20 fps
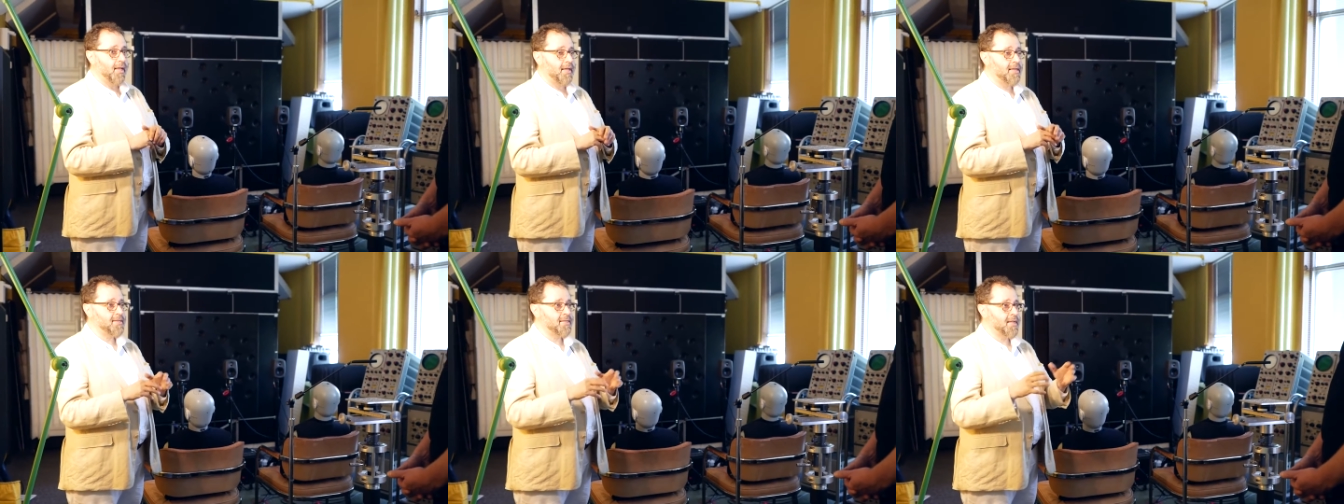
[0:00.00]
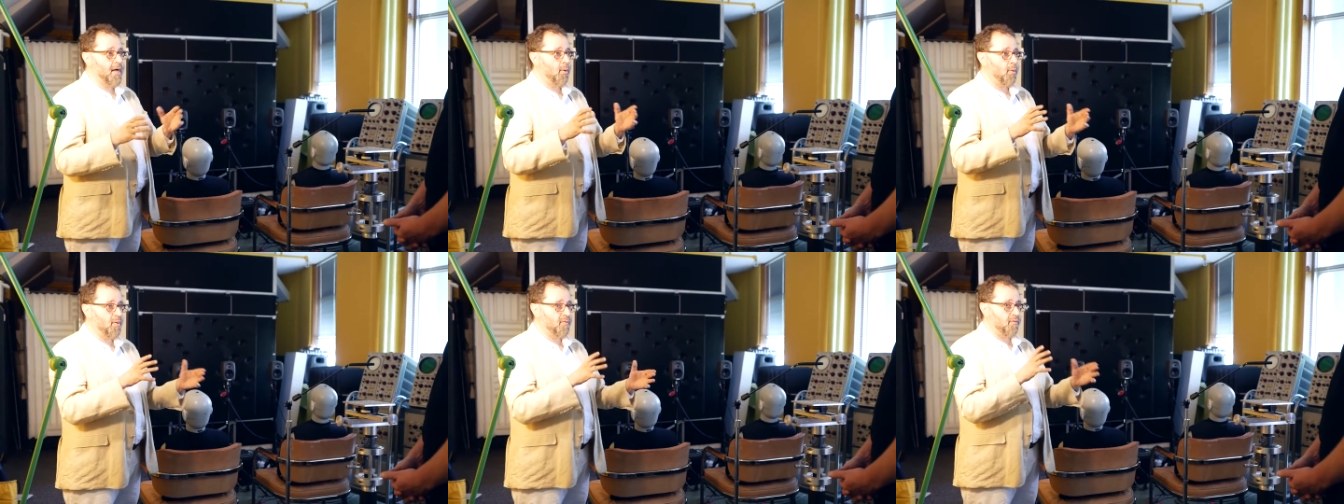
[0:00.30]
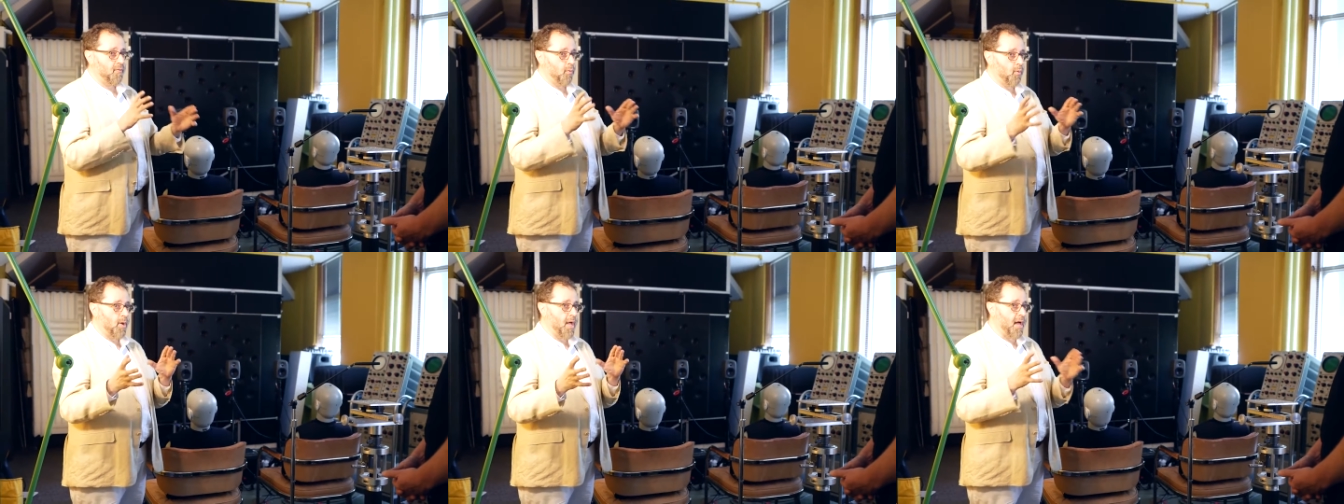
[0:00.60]
is now we,
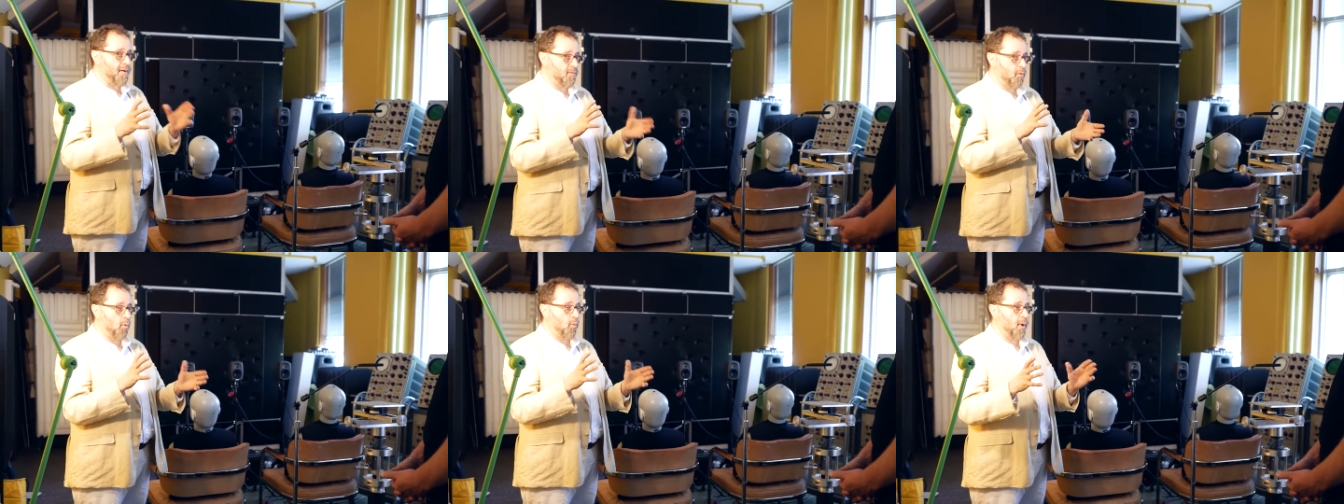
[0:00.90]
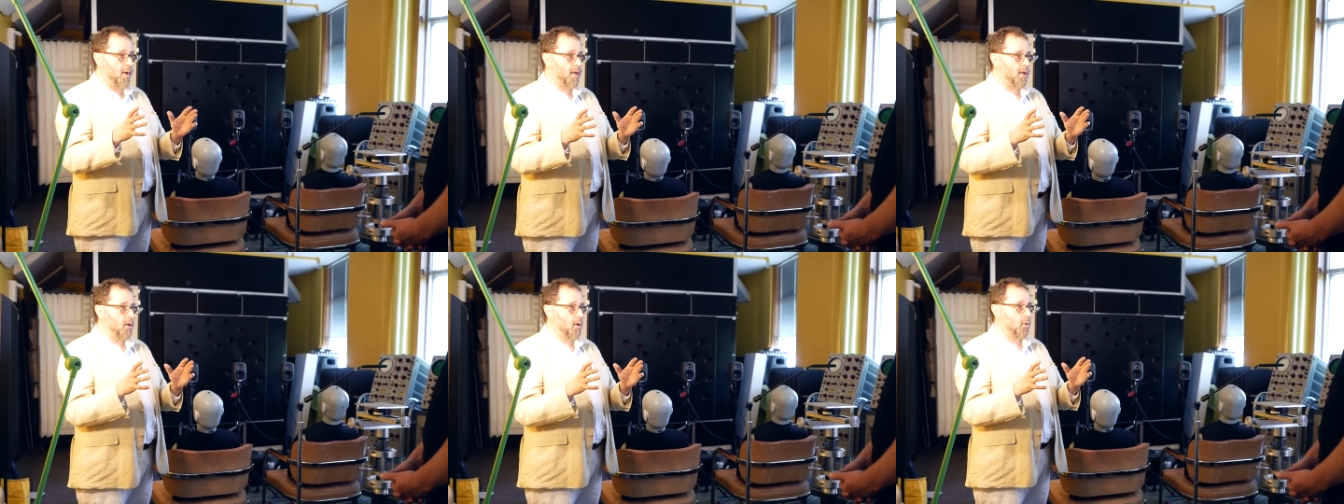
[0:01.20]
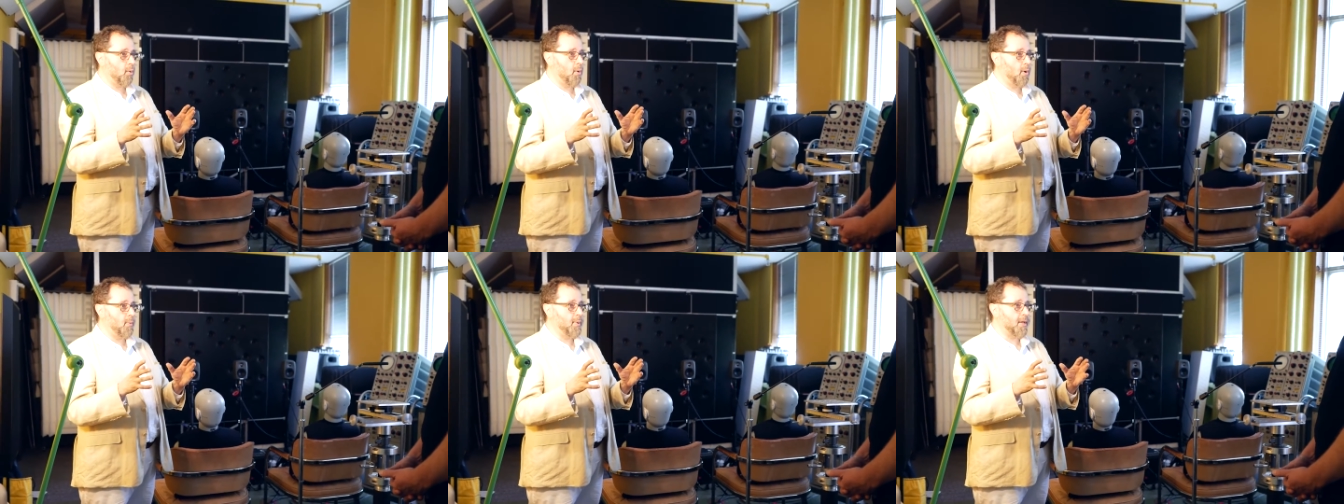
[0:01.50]
we have a way
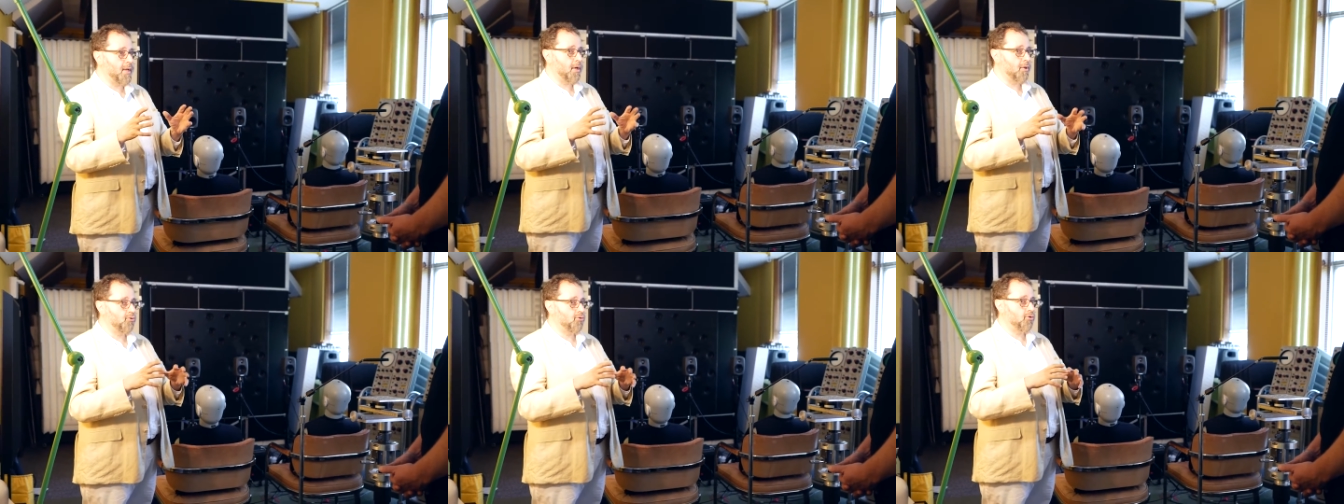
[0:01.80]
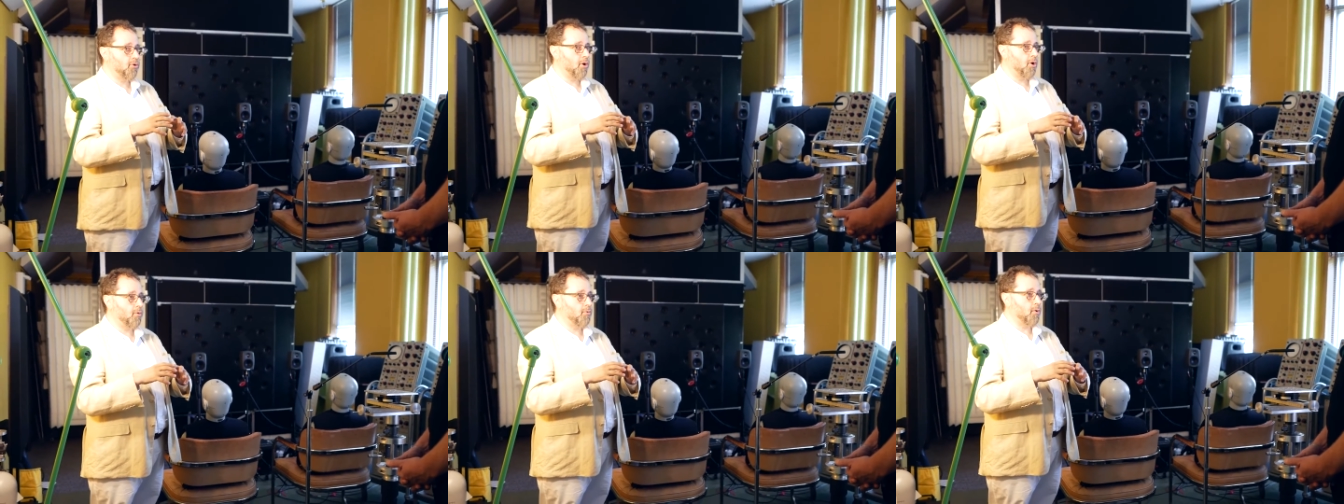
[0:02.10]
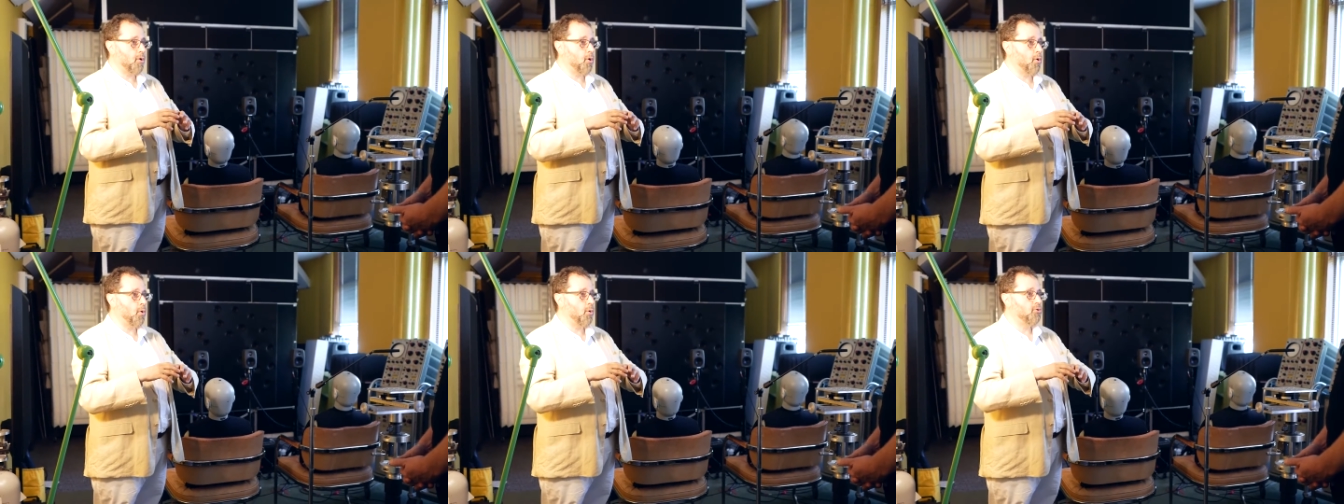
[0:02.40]
where we can
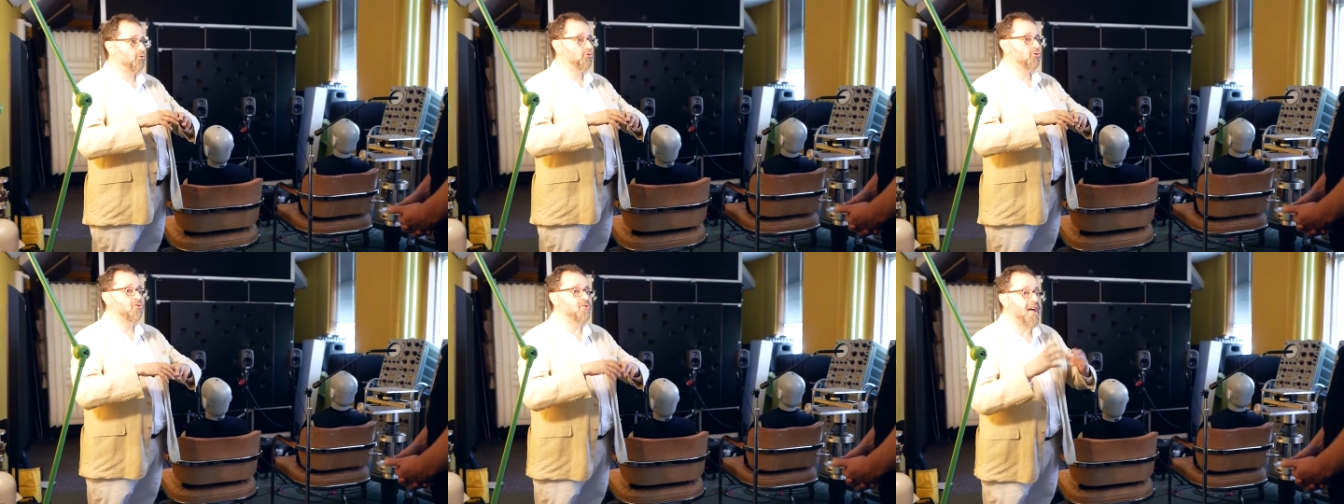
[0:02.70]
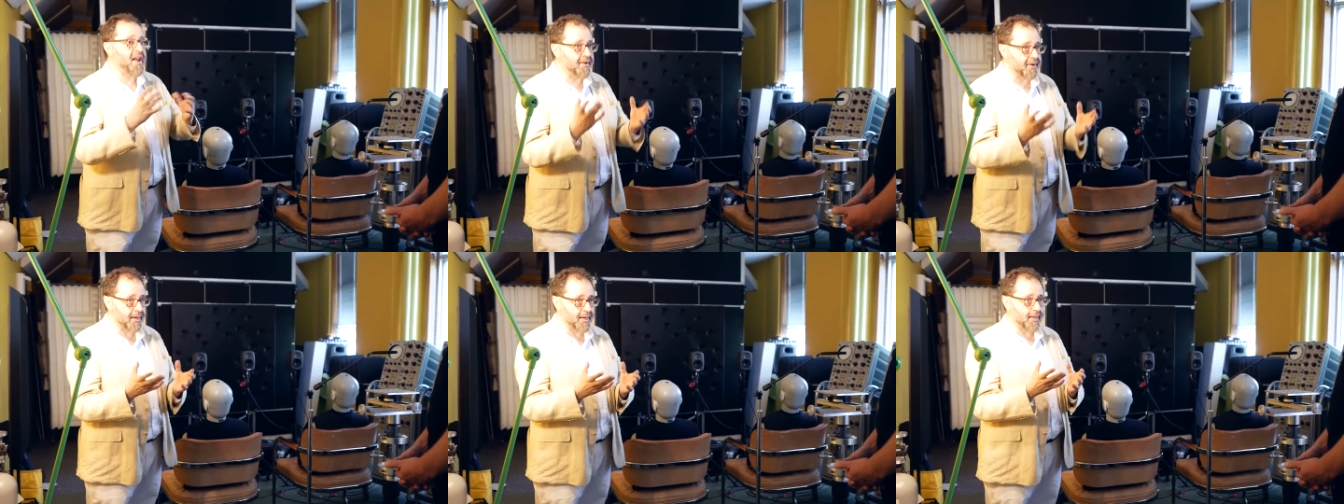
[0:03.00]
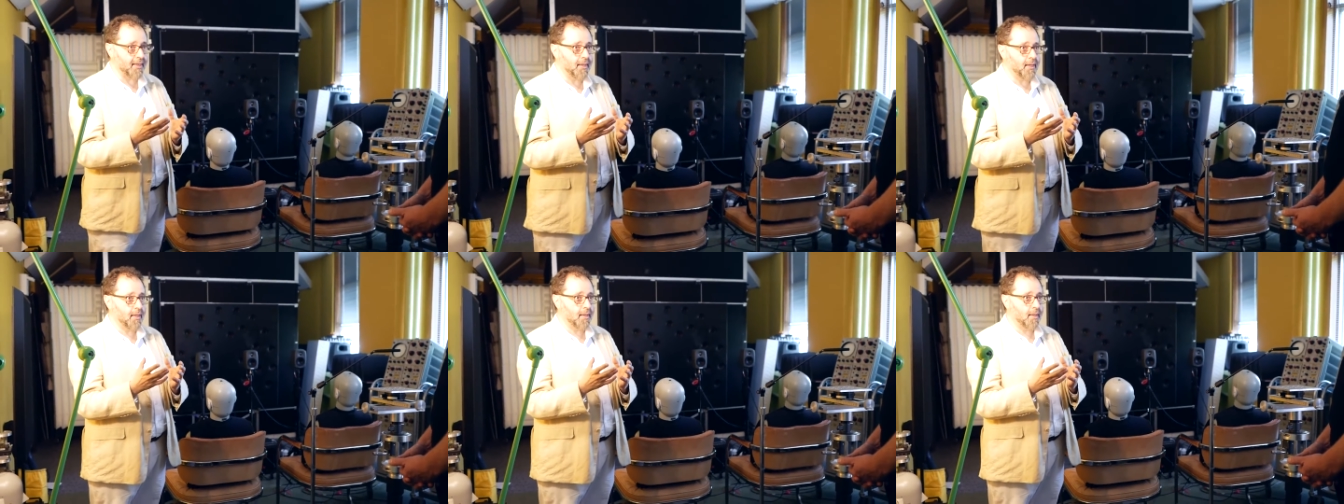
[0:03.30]
record
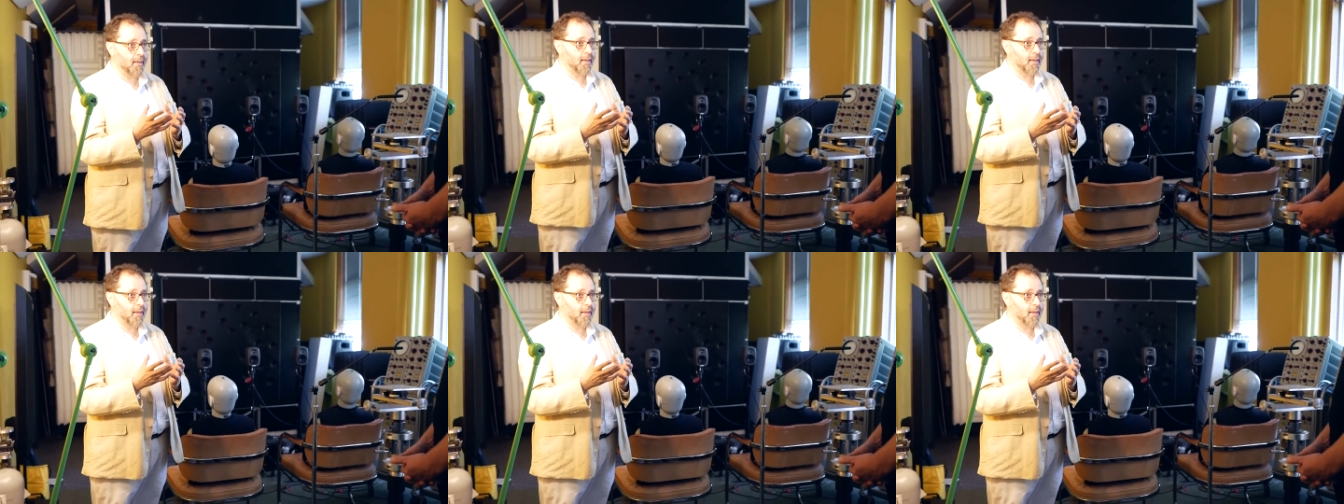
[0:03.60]
generically,